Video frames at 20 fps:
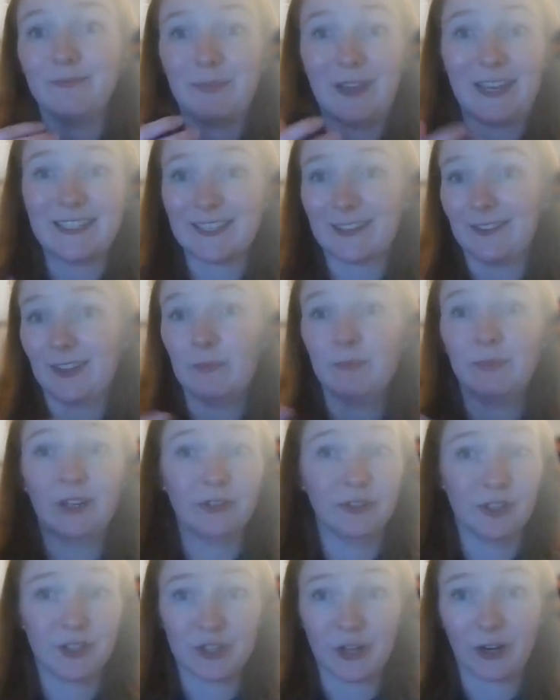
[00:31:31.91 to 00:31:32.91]
basically
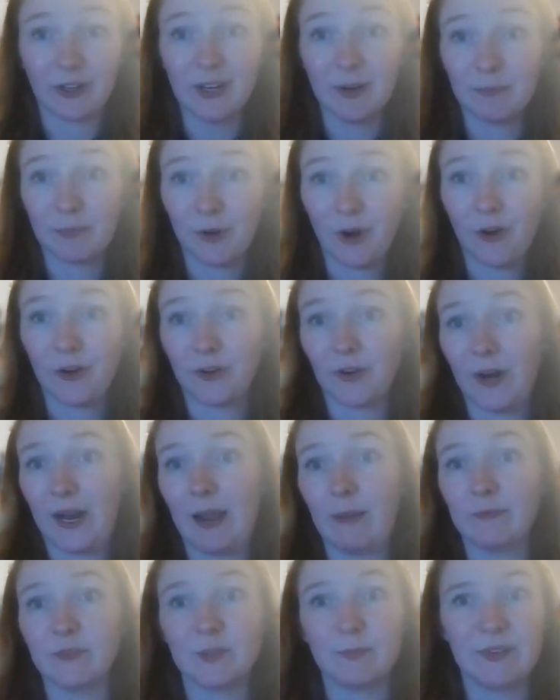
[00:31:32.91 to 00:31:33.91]
build a startup
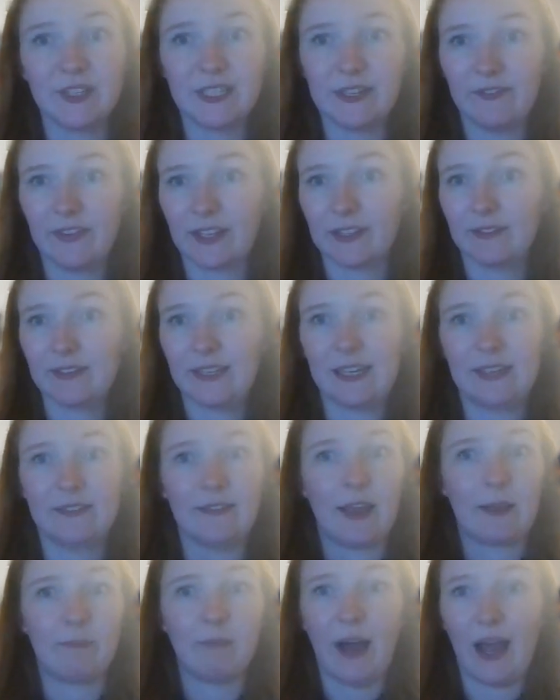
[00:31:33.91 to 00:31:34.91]
program specifically in
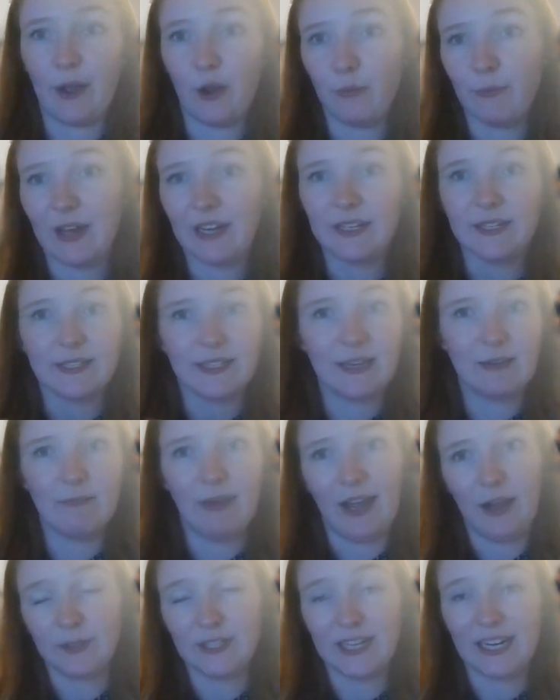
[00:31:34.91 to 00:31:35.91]
like biomedicine,
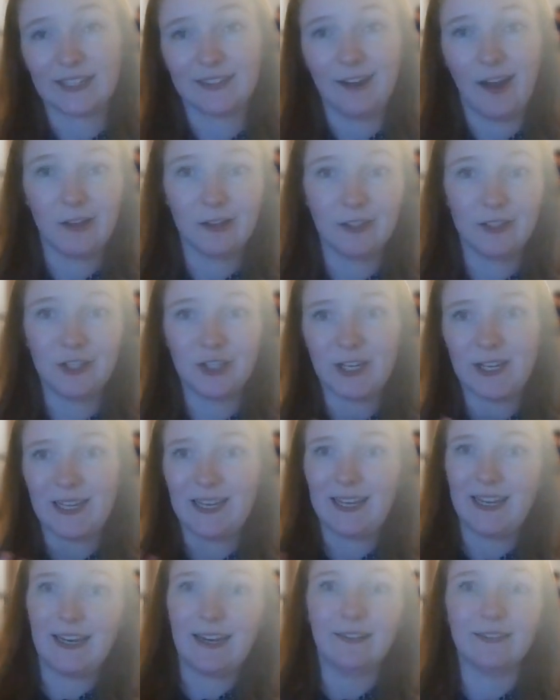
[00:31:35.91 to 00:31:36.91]

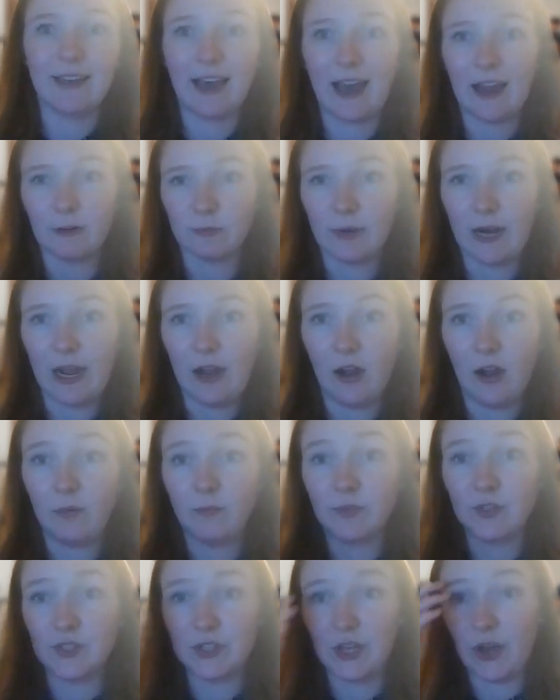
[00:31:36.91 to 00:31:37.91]
biotechnology, that
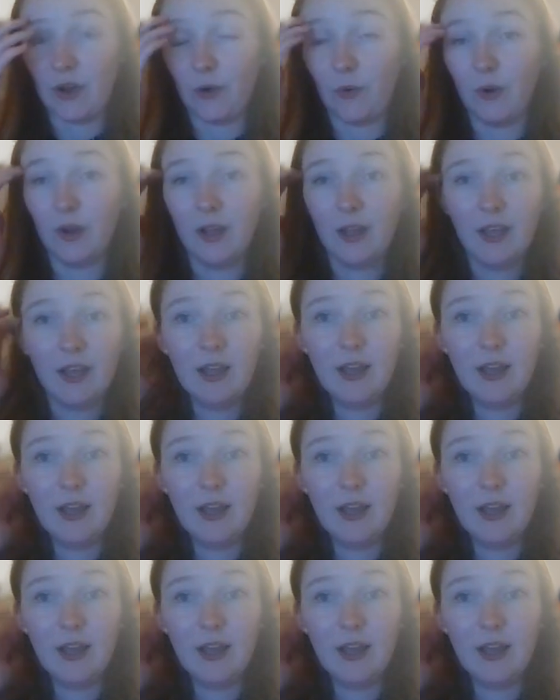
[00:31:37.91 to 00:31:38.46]
realm. So